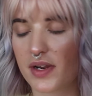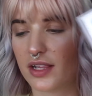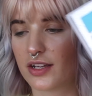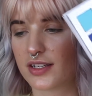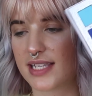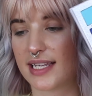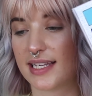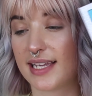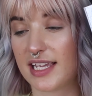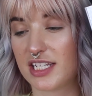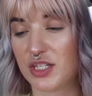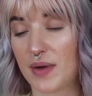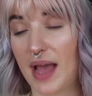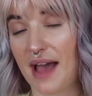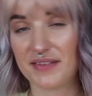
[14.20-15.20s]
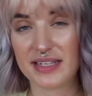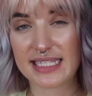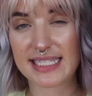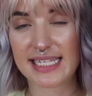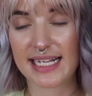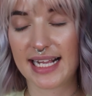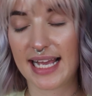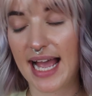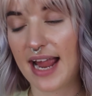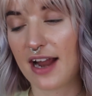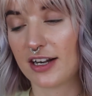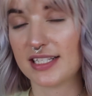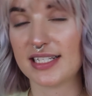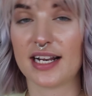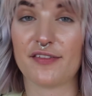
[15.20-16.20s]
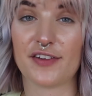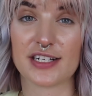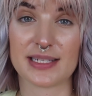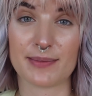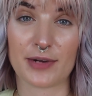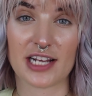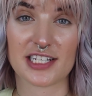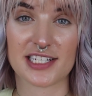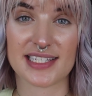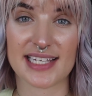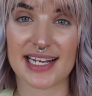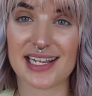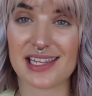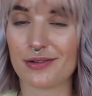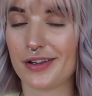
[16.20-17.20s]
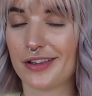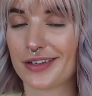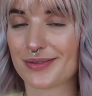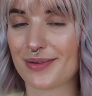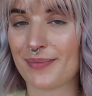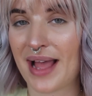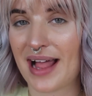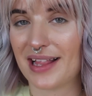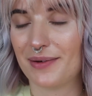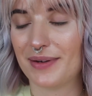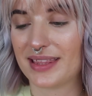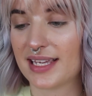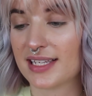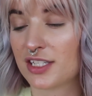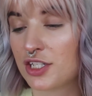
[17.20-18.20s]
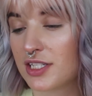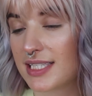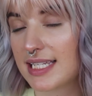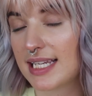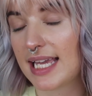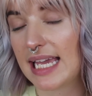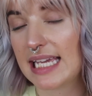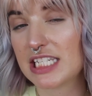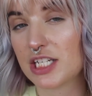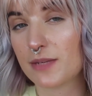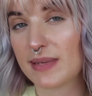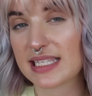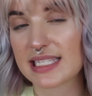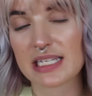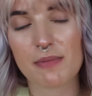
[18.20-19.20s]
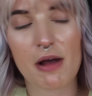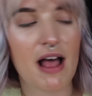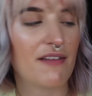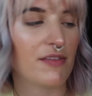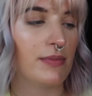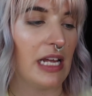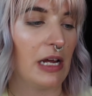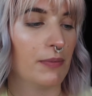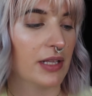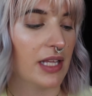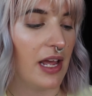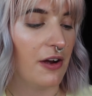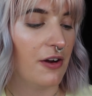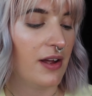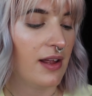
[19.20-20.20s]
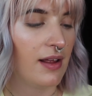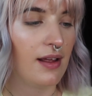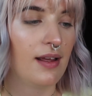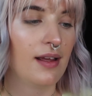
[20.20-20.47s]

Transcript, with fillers: what it looks like in case you haven't seen it. I already did a first impressions and a 3 looks 1 palette with this, just in case you missed them, I'll have them down below.